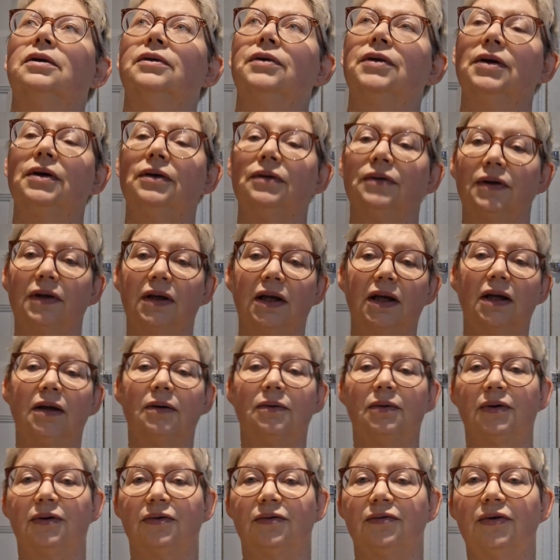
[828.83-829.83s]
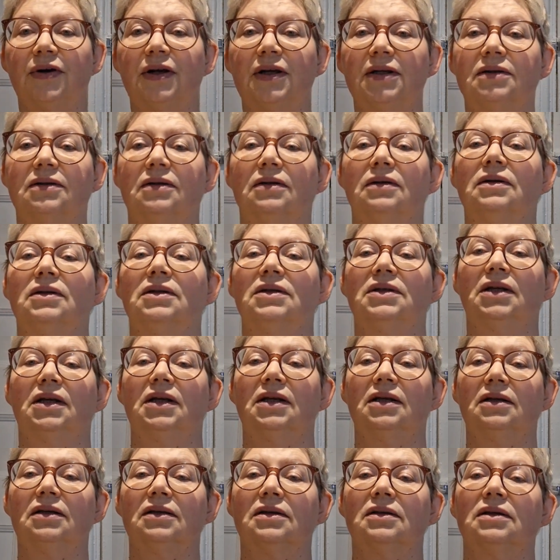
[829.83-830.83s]
the other year with great
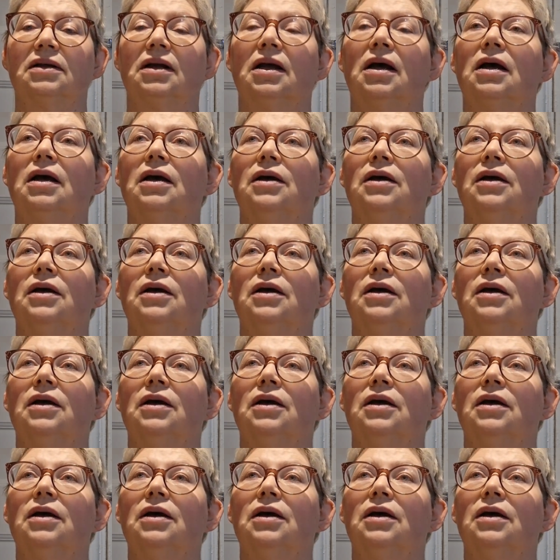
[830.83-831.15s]
success.